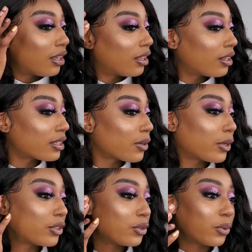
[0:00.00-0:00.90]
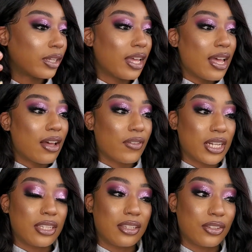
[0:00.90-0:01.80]
That's how I do it. I find
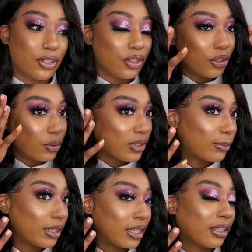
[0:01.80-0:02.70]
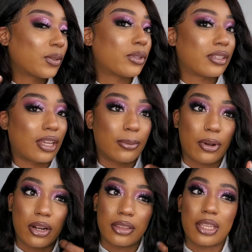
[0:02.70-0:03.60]
it easier to do something like this with the side
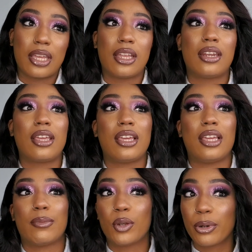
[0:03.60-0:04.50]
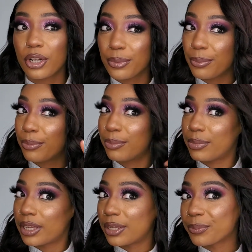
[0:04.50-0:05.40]
part than a middle part,
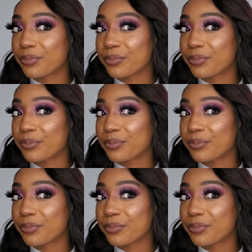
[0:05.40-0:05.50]
but